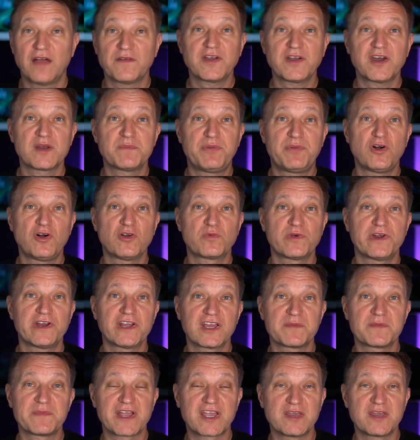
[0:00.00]
got a poll
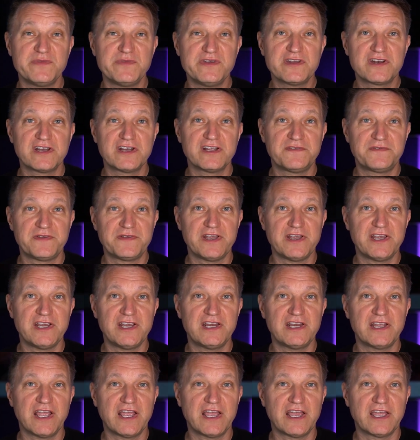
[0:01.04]
running on my community
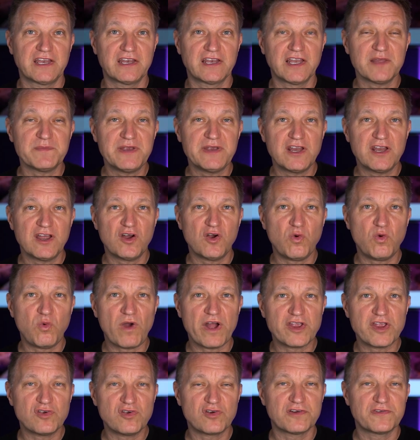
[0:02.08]
feed, and let me know
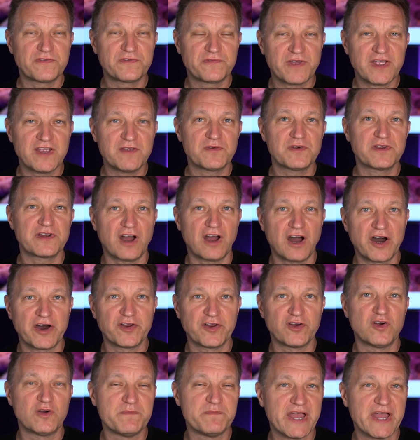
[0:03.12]
what your favorite
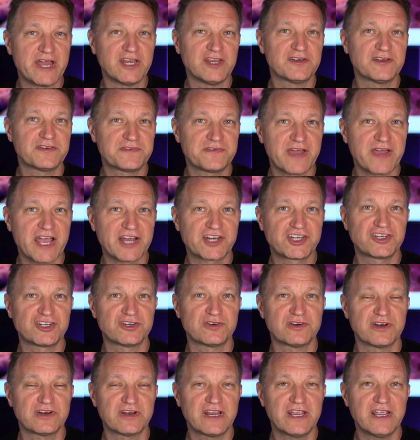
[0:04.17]
auto
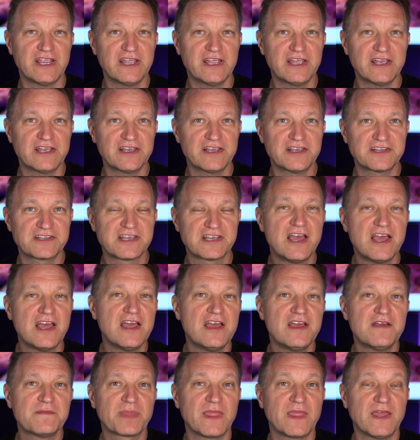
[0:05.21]
manufacturer is.
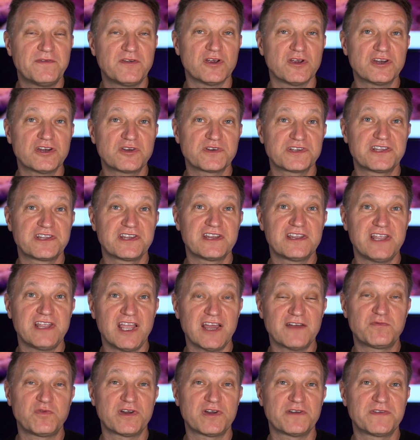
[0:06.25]
If you're interested in the
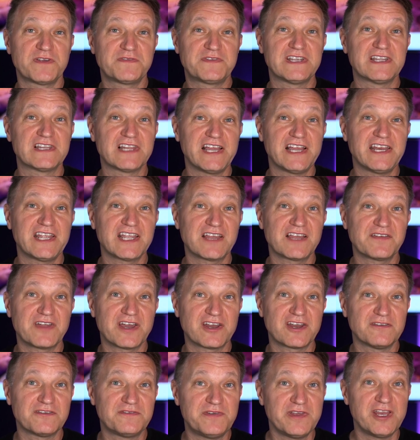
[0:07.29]
F-150 Lightning, I've
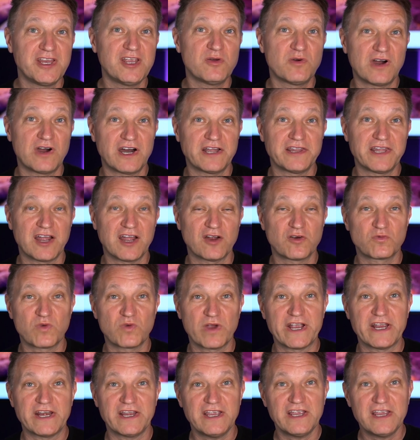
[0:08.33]
got a video on that
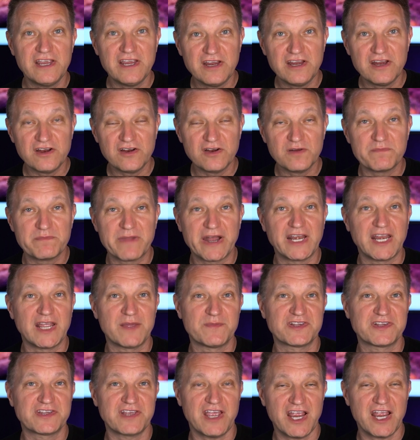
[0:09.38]
right here. My name
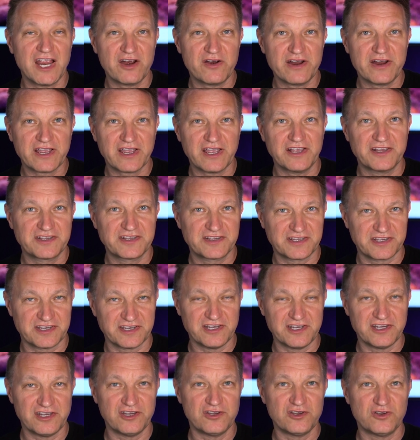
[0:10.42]
is Eric. See
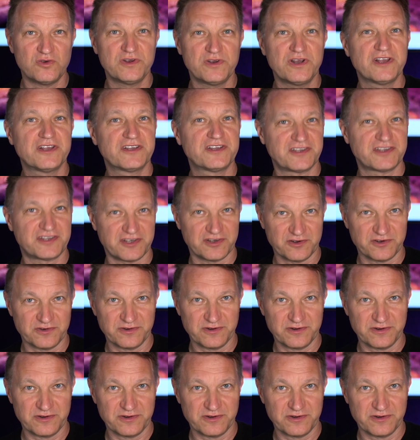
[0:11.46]
you soon.